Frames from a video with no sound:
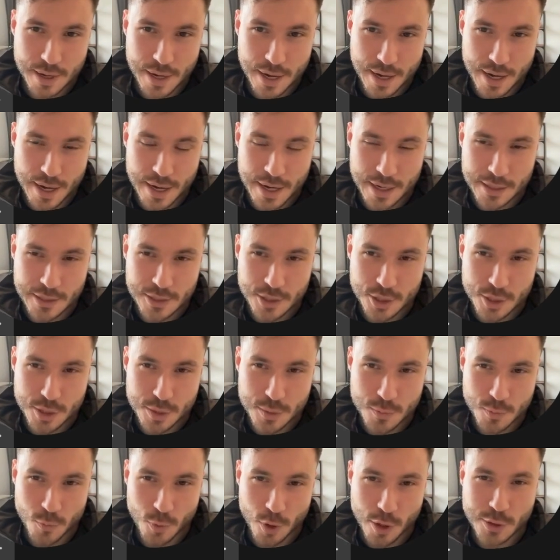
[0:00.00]
I
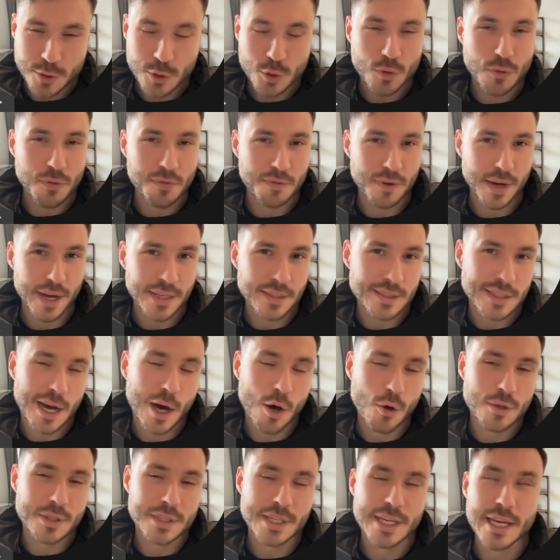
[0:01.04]
just want to find
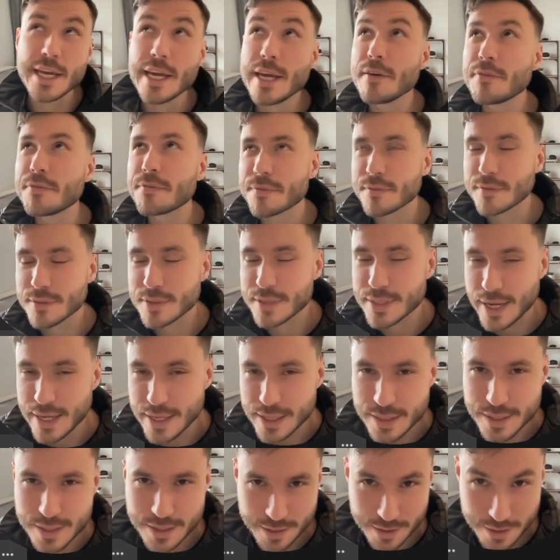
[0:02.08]
out if there
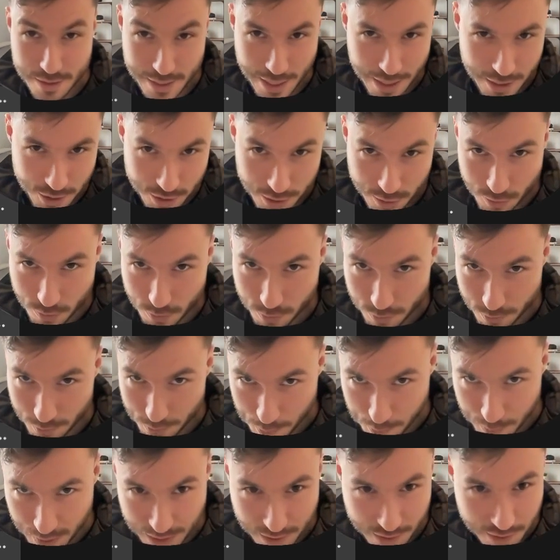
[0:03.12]
is such a
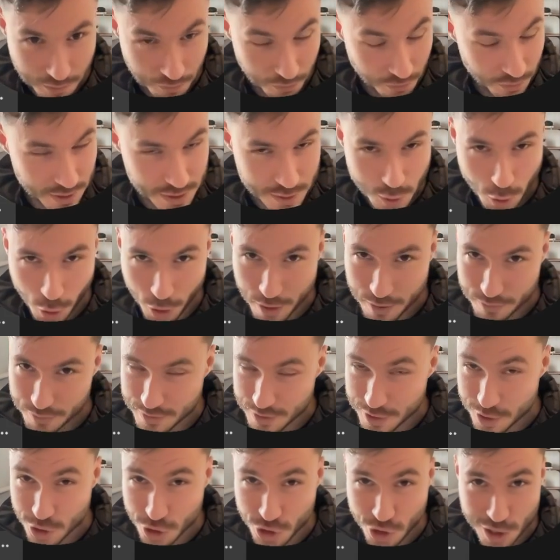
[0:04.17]
big difference or if
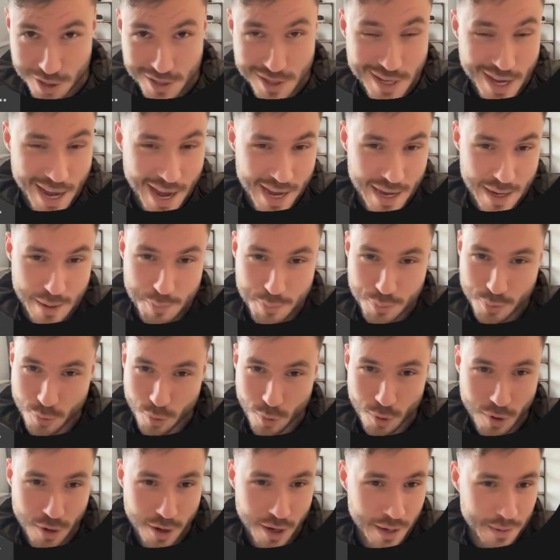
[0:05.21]
it's just hype
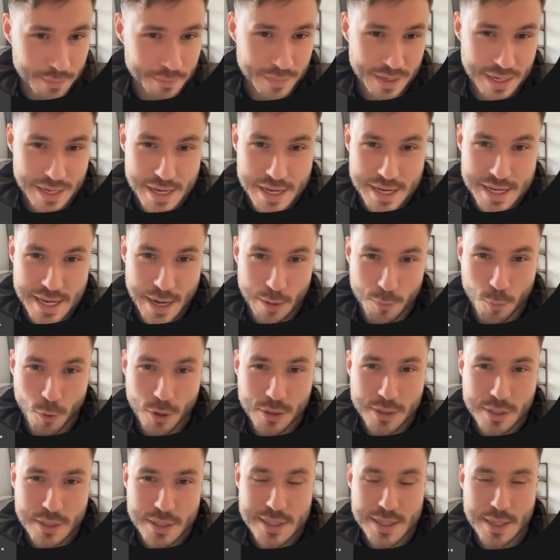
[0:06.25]
or yeah,
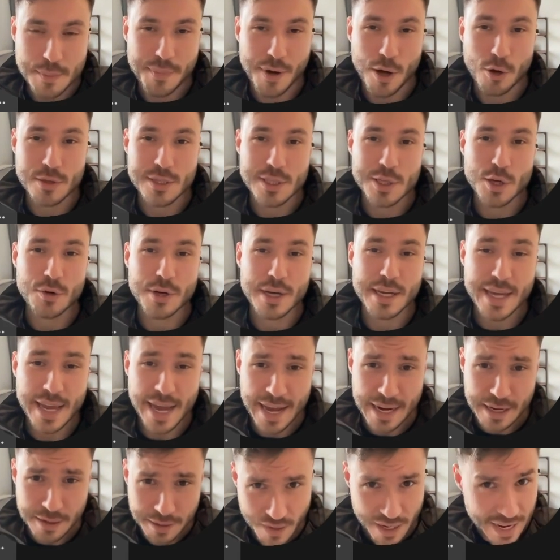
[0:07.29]
what it is about. So
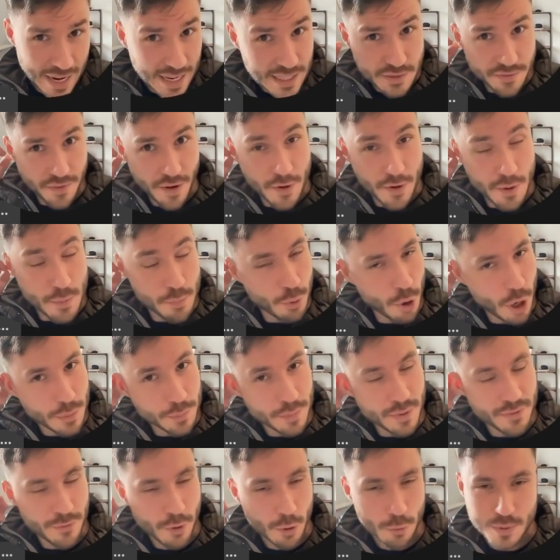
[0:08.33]
again, guys, very important
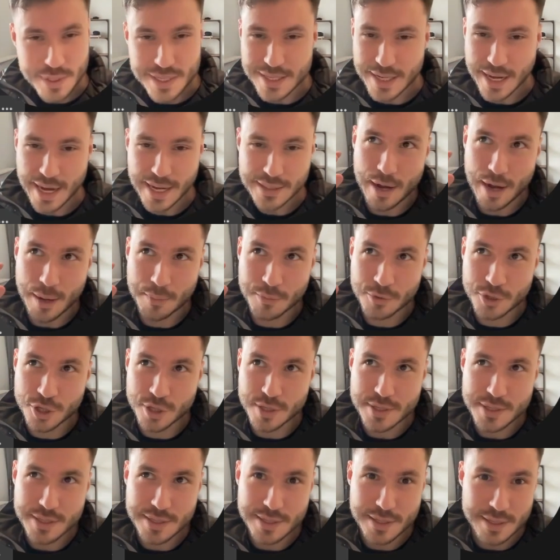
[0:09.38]
before we start, I'm
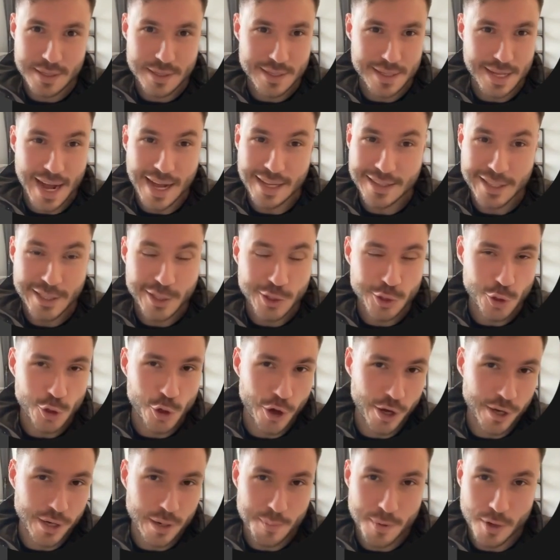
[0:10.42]
just starting to
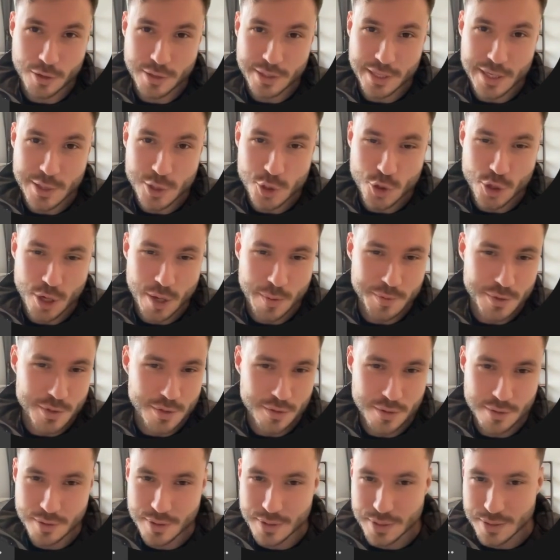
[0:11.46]
learn about xNURB.
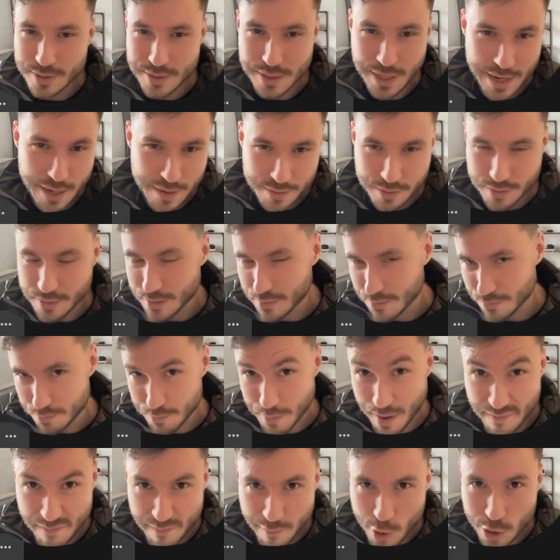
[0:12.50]
So it's like
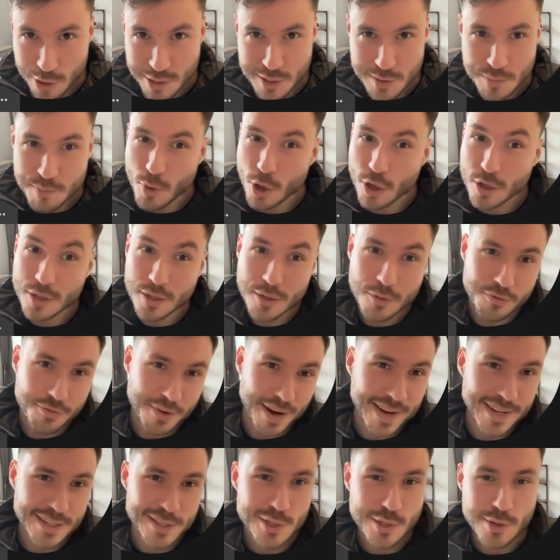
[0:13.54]
my first model,
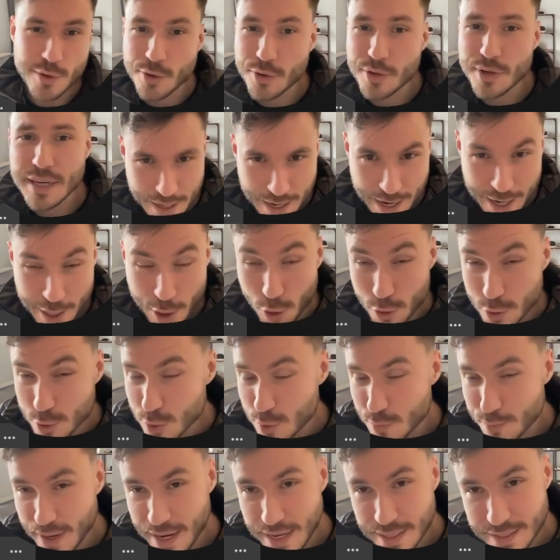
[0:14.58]
right? So I
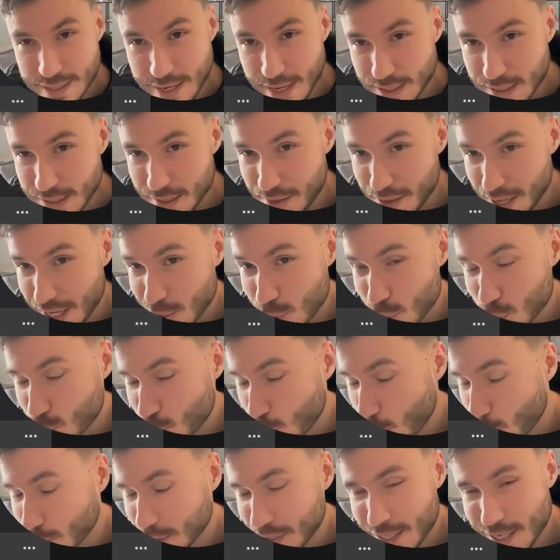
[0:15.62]
also might get things
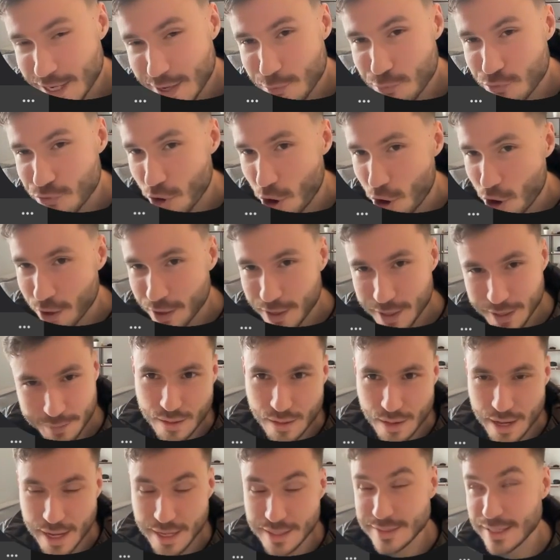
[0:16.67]
totally wrong.
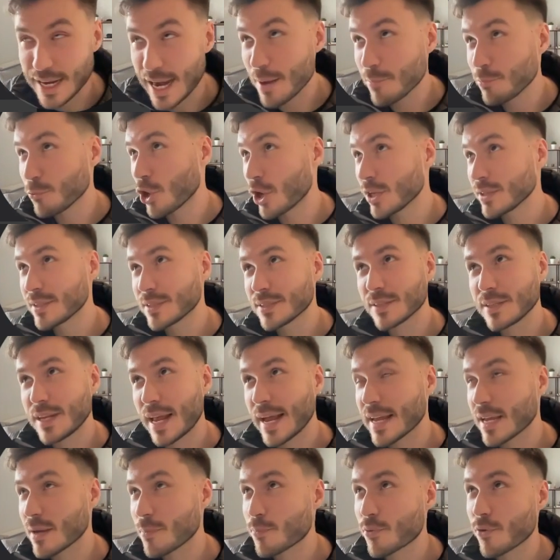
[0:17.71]
And I'm not
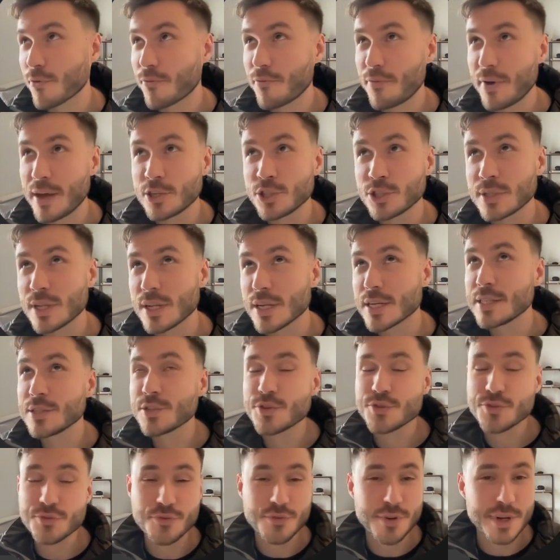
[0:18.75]
like a professional
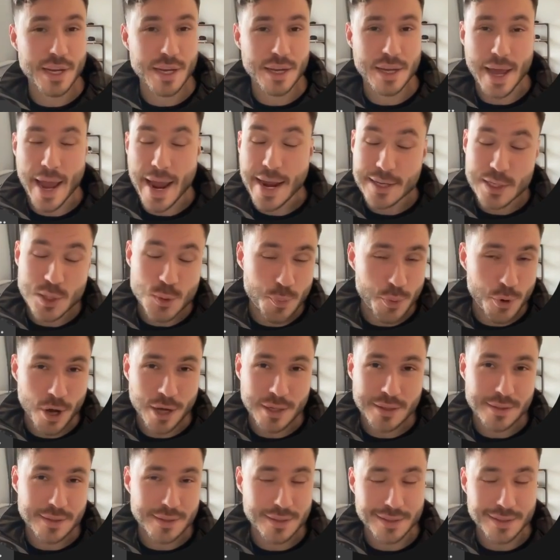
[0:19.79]
industry expert,